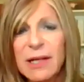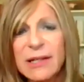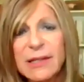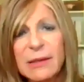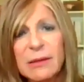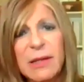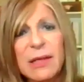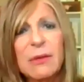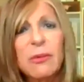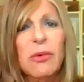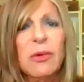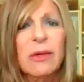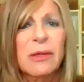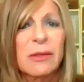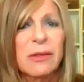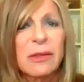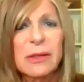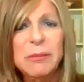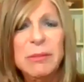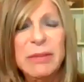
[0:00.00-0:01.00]
And what are
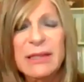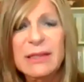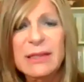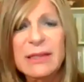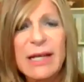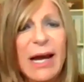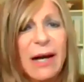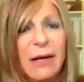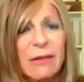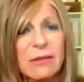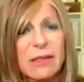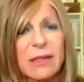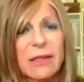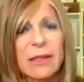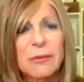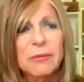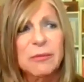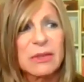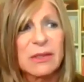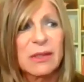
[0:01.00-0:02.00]
going to be the
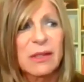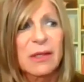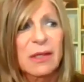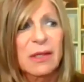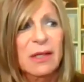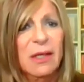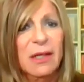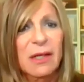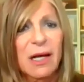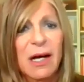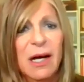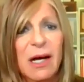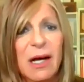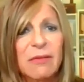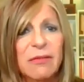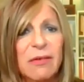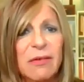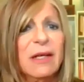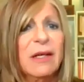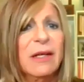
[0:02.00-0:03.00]
outcomes
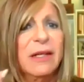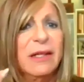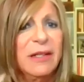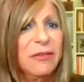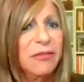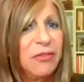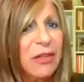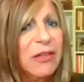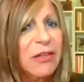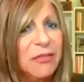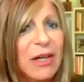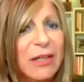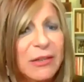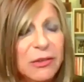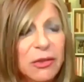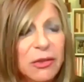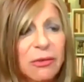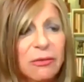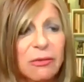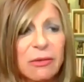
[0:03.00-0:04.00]
if
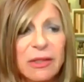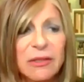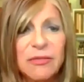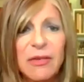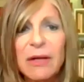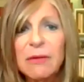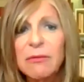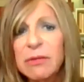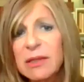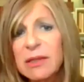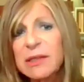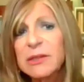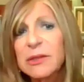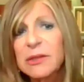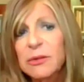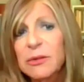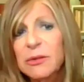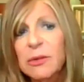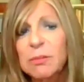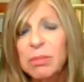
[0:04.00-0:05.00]
I really
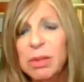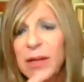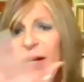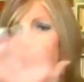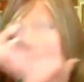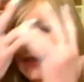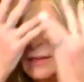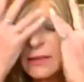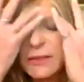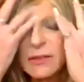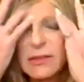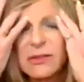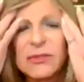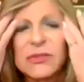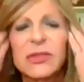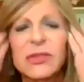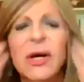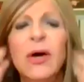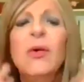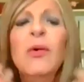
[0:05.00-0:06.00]
do apply this? And
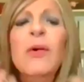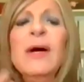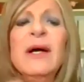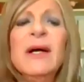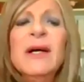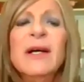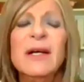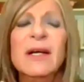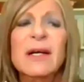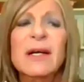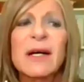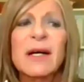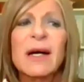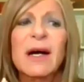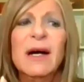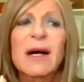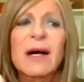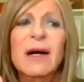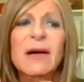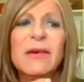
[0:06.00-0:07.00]
so
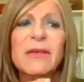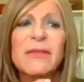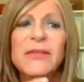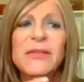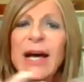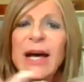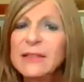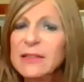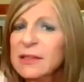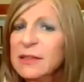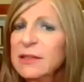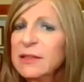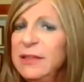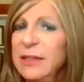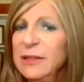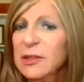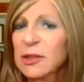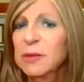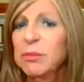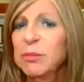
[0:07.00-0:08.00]
that's a
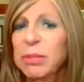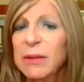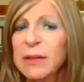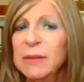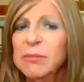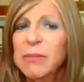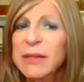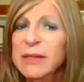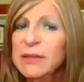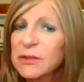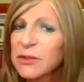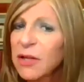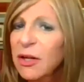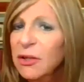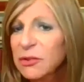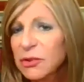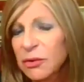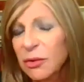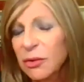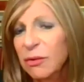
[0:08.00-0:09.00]
discipline, but it's
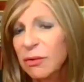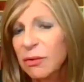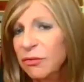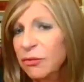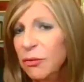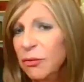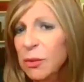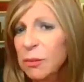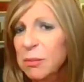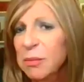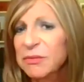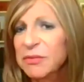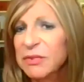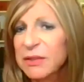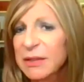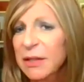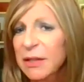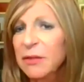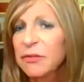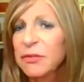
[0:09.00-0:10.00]
also a form of
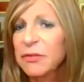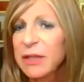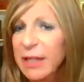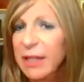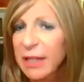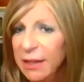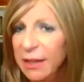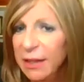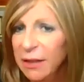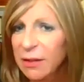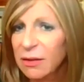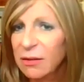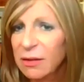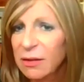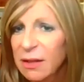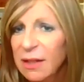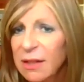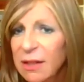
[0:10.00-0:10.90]
self-care.